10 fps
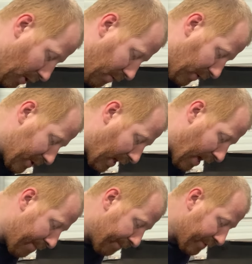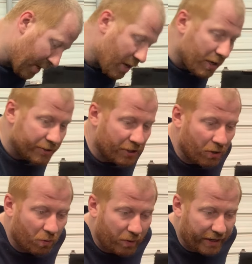over time.
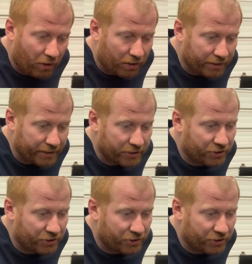So we are going to